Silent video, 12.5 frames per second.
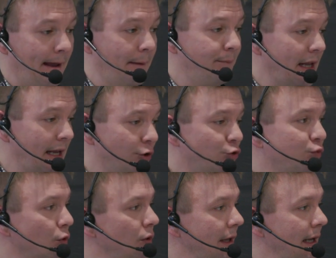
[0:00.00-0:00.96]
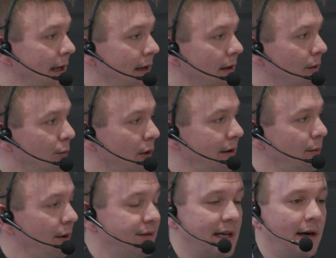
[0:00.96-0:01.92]
and, and truly, we,
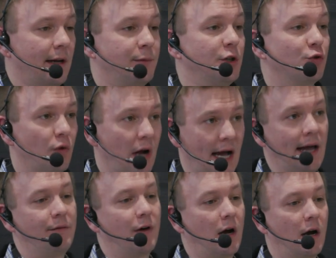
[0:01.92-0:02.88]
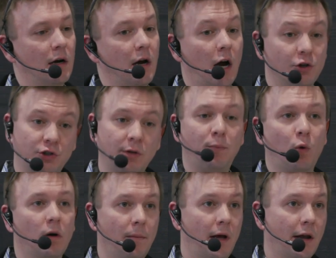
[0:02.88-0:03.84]
we've set it up to drive our, our
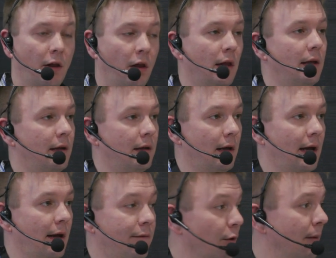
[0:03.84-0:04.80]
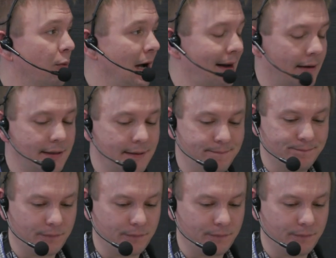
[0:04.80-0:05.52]
support model uh, for the product.